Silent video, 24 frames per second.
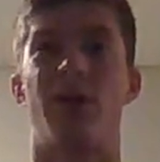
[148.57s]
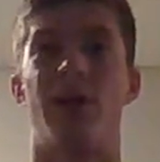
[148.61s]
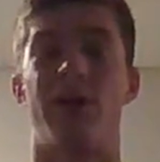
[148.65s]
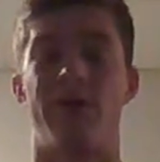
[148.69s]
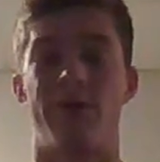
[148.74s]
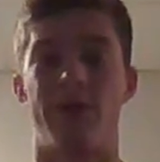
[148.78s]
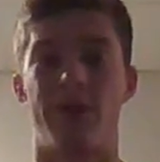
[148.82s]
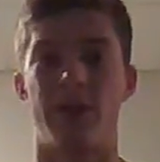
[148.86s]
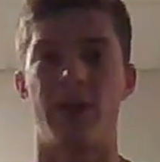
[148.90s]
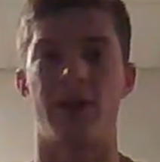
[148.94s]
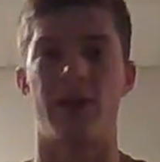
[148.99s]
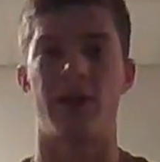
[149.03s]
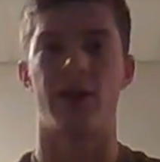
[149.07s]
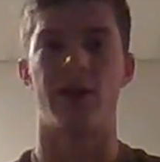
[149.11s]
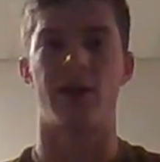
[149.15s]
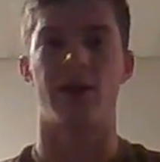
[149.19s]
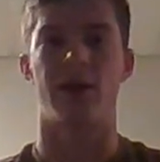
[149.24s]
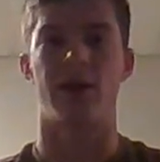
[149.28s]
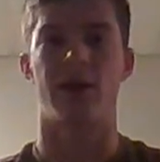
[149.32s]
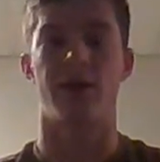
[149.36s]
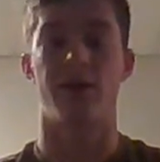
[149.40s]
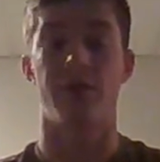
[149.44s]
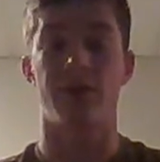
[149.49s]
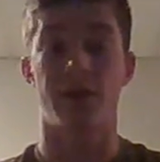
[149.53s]

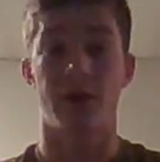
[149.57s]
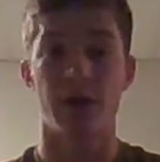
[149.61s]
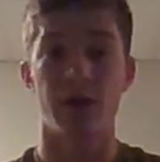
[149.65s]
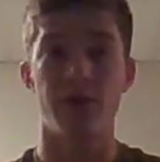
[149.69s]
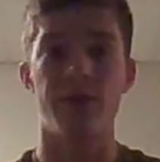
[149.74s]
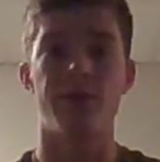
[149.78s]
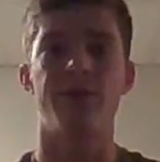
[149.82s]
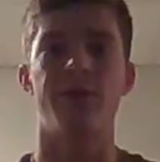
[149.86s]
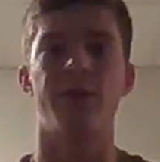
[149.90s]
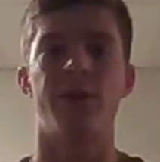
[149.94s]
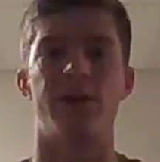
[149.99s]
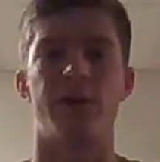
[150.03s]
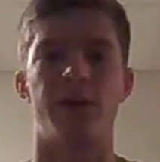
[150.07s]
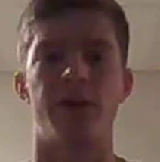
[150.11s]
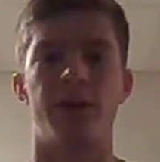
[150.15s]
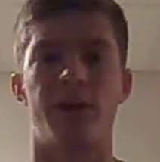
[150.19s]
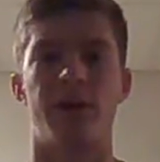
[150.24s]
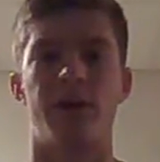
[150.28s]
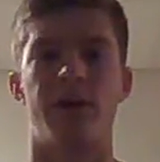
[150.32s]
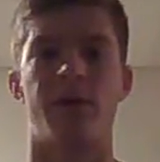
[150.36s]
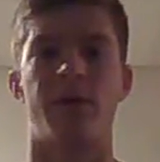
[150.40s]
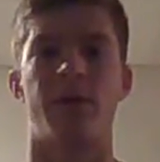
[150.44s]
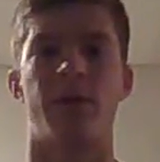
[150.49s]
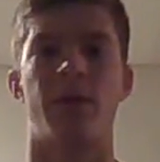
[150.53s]

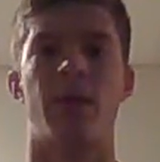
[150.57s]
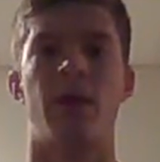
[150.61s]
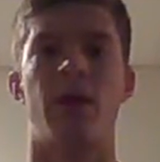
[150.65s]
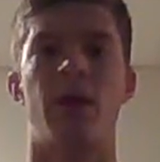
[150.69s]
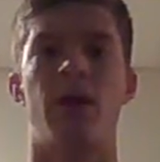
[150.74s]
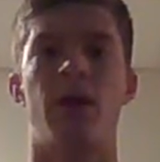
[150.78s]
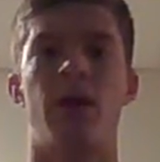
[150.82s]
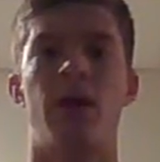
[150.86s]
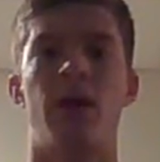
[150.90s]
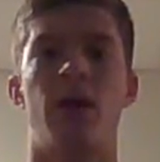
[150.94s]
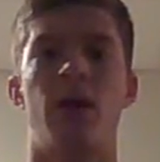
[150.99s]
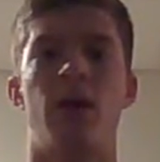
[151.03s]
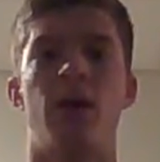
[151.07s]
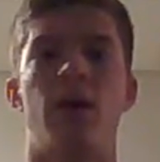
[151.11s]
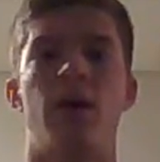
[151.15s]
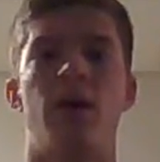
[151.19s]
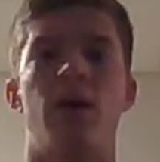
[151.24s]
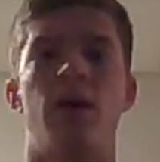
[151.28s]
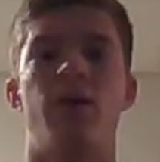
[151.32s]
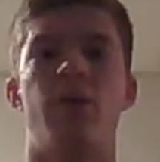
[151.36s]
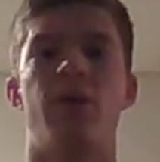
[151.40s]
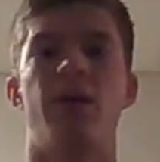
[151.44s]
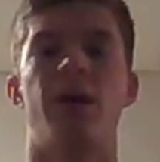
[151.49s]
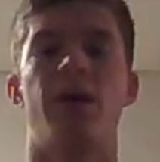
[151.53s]
Confinity,
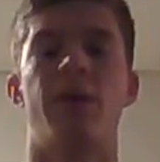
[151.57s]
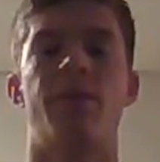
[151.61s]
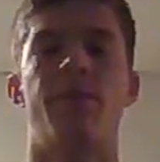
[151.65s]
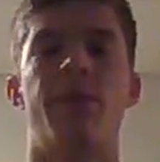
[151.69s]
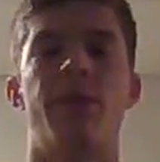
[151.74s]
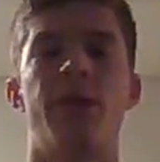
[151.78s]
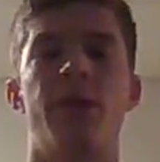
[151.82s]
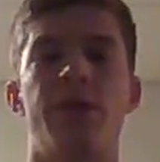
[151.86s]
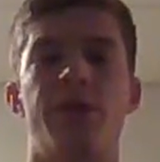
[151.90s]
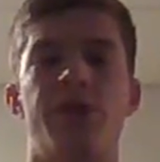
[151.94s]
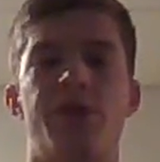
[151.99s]
who had a money